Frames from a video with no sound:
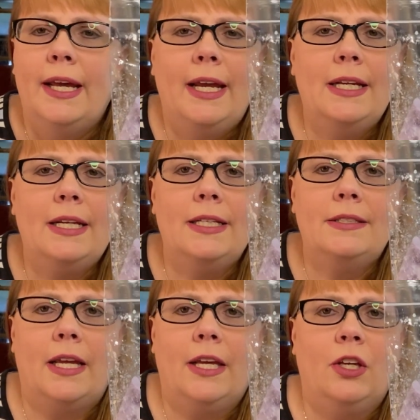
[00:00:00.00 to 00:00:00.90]
It
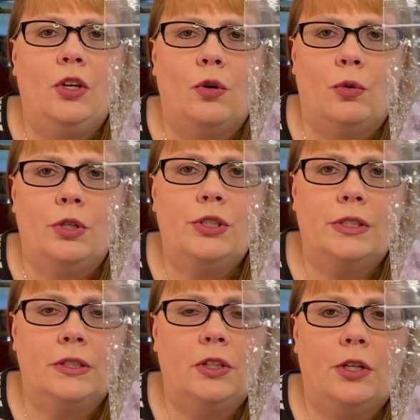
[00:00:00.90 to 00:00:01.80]
is a
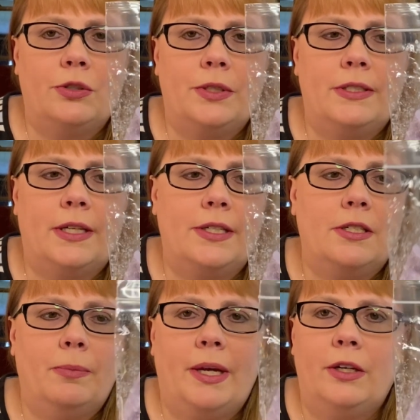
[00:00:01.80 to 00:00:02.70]
gorgeous laundry scent
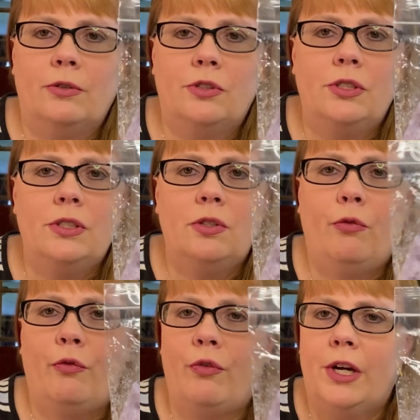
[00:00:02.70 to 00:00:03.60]
to my nose. Just so
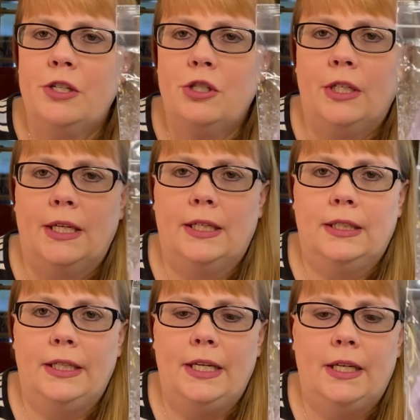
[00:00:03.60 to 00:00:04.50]
fresh and
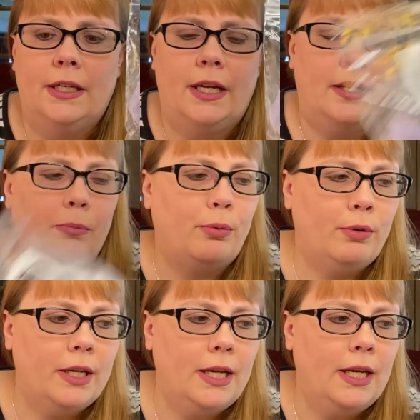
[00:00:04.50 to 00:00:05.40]
clean and
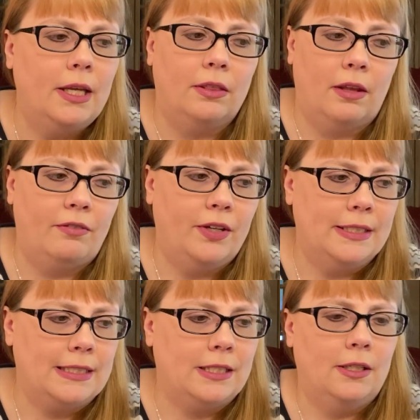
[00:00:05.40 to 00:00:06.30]
pretty. Love
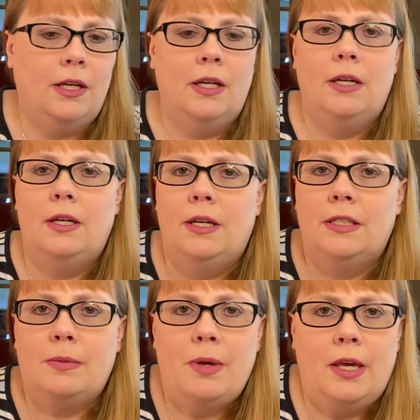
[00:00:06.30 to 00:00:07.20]
it.
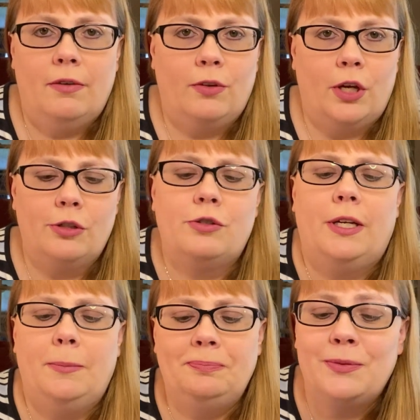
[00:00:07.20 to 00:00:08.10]
Speaking of
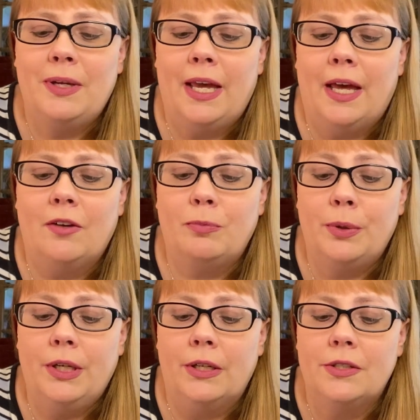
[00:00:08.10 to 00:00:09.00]
laundry, so we have
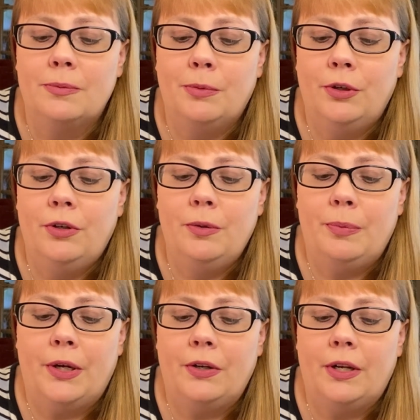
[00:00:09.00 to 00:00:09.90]
Britta's Murder in
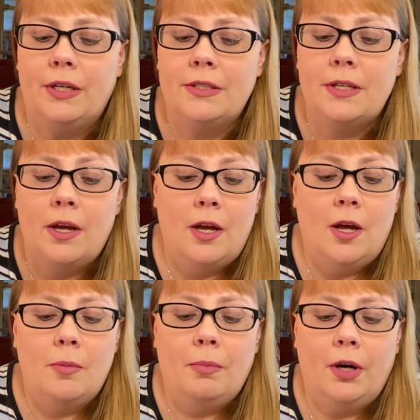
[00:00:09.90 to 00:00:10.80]
Paradise,
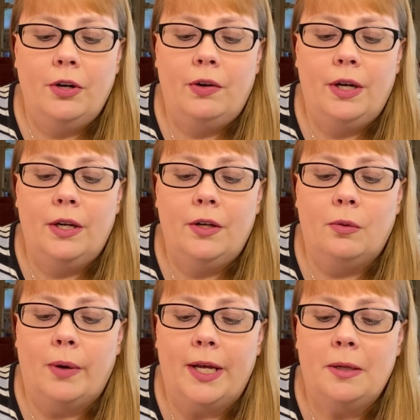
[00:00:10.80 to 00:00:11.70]
Margarita,
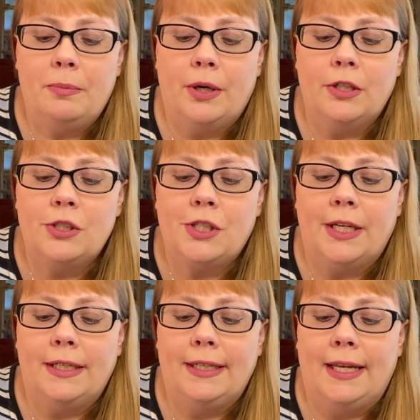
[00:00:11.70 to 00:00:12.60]
Hawaiian Punch,
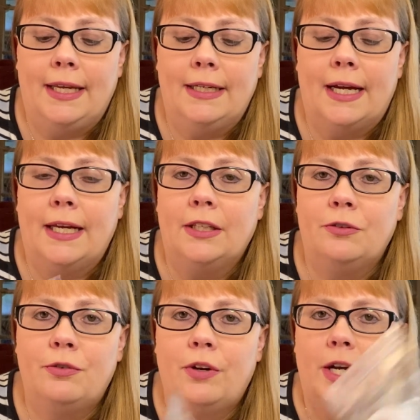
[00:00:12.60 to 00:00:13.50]
and Gain
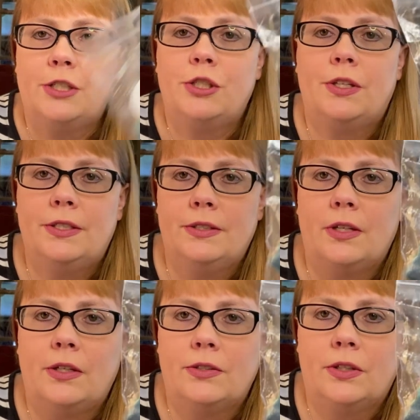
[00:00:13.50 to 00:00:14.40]
Island Fresh. This is
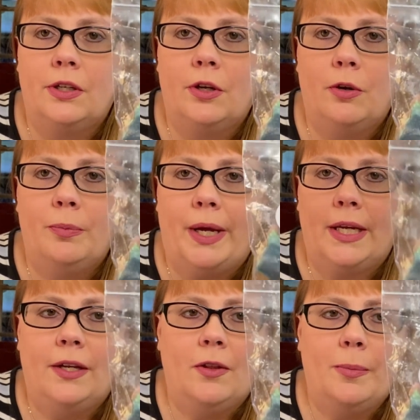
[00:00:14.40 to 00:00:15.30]
also going to go
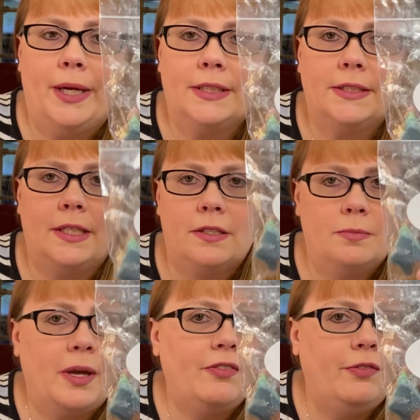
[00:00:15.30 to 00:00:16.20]
back in the basket. It's
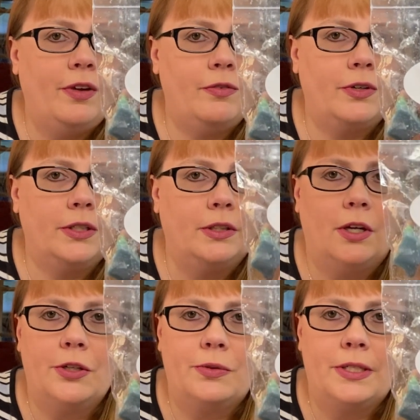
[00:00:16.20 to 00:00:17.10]
my favorite
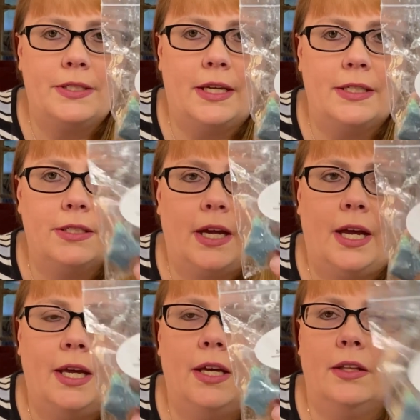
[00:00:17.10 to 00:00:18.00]
laundry scent.
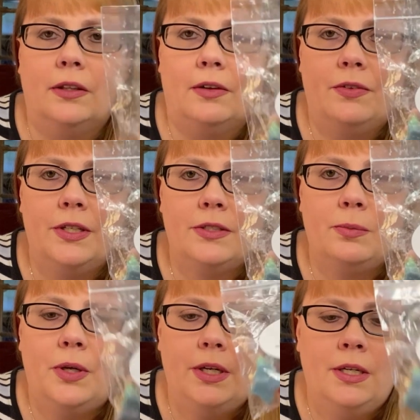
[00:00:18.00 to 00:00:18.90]
I love this
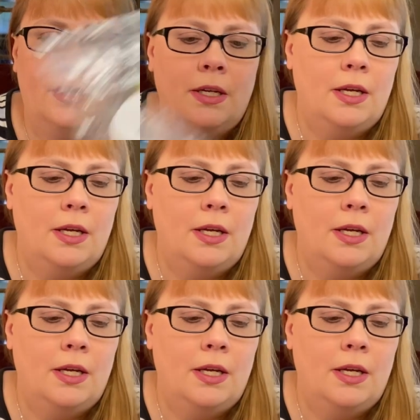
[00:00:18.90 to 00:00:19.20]
one